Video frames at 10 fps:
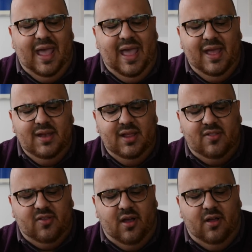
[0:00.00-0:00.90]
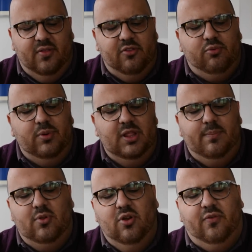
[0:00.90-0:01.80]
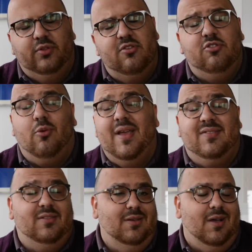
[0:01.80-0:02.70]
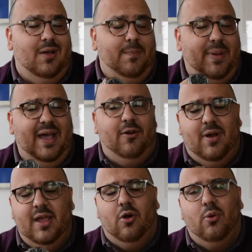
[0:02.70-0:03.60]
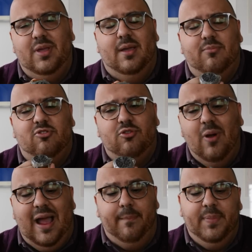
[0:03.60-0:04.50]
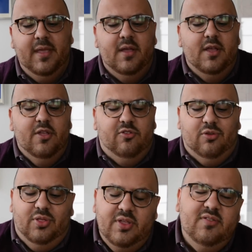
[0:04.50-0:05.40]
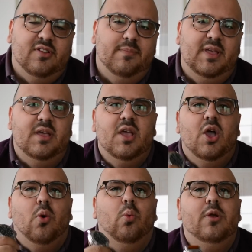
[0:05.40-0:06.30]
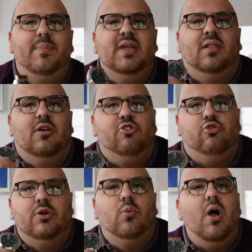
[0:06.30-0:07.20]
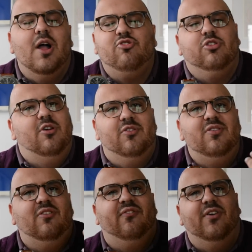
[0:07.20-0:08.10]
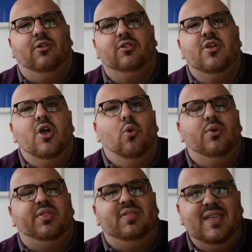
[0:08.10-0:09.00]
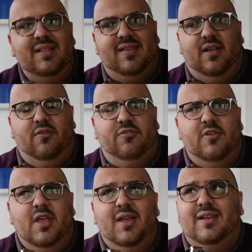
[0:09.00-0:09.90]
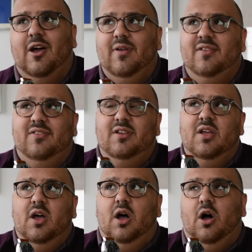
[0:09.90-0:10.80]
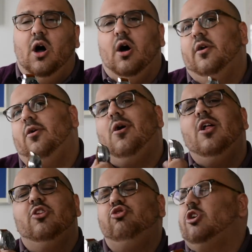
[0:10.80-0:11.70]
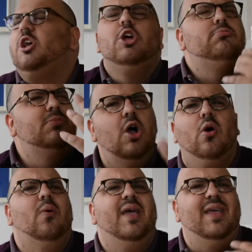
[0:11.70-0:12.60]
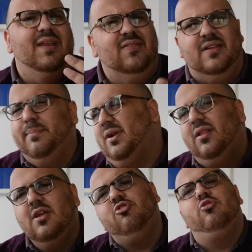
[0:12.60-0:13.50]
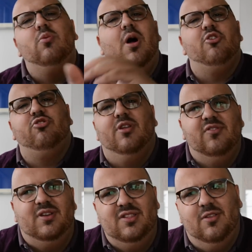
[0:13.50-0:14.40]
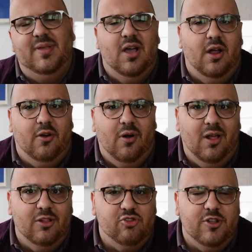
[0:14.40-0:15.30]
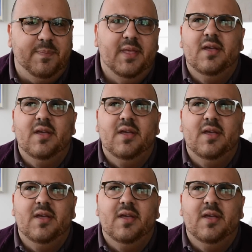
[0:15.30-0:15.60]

and it's on this really beautiful distressed uh, Panerai O E M strap. So this, to me, would be a luxury watch because it's filled with details. Now, is it hot horology? No, it isn't, but a luxury watch doesn't need to be hot horology.